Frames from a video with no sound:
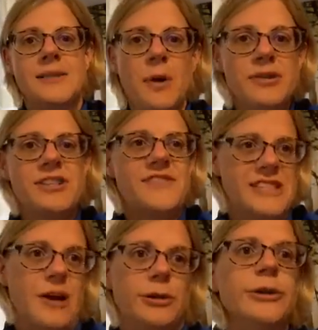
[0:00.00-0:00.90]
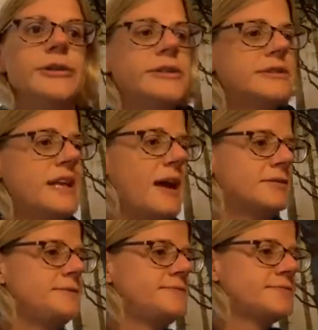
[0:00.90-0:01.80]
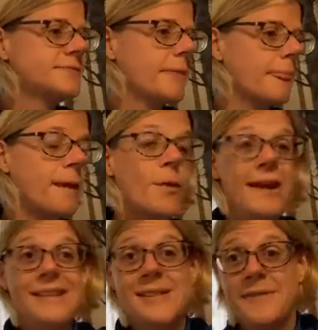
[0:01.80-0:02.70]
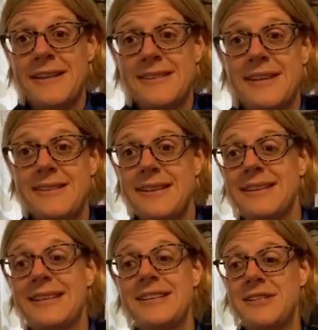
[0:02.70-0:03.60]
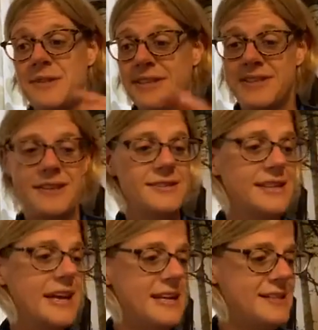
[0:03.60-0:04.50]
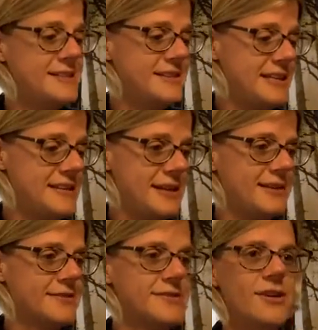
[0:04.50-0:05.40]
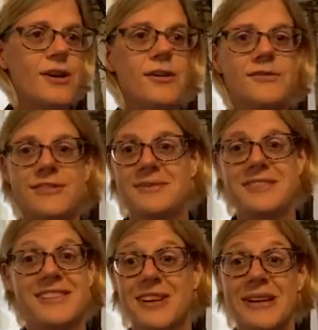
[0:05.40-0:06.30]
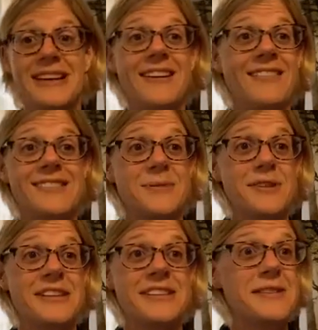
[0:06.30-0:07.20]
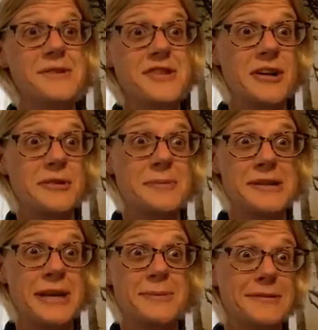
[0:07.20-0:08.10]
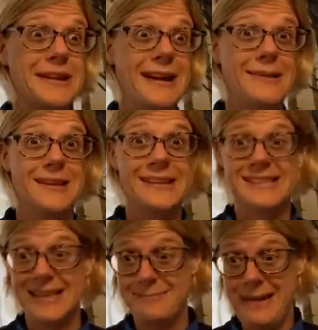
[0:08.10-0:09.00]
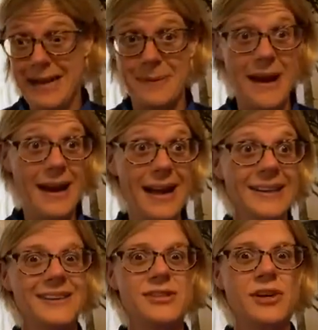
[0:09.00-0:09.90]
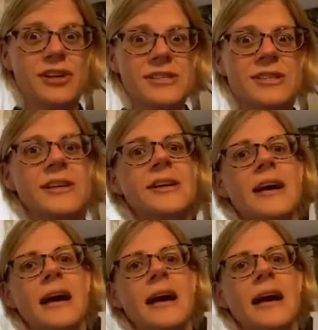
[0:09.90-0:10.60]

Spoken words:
I suppose it's no. Now, what is fascinating is actually when you start to get into the details of, I can't stop looking, there's so much colour on my table right now, I'm like this, magpie, chocolate,